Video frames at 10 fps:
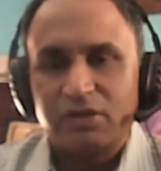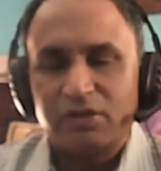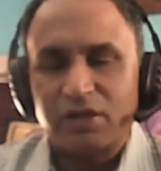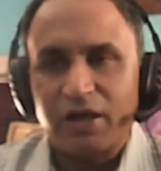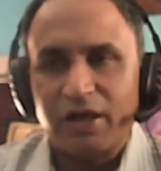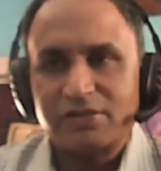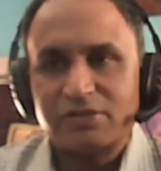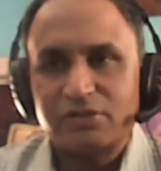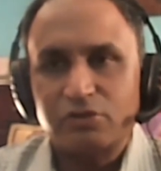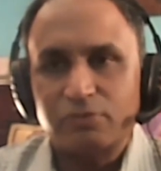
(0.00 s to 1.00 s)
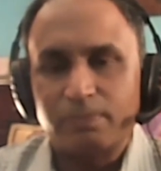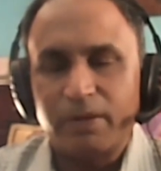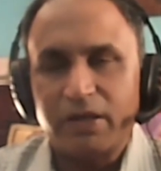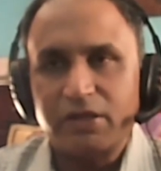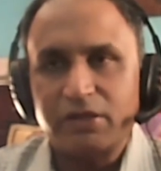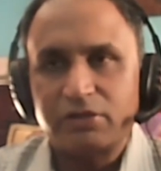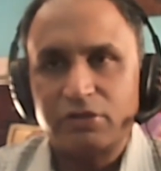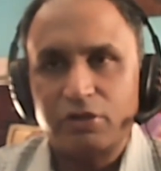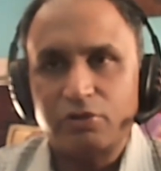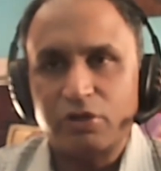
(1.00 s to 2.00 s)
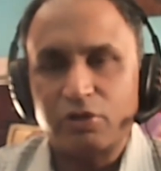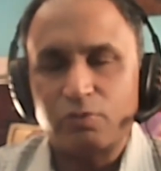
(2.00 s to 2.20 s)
the less you bleed during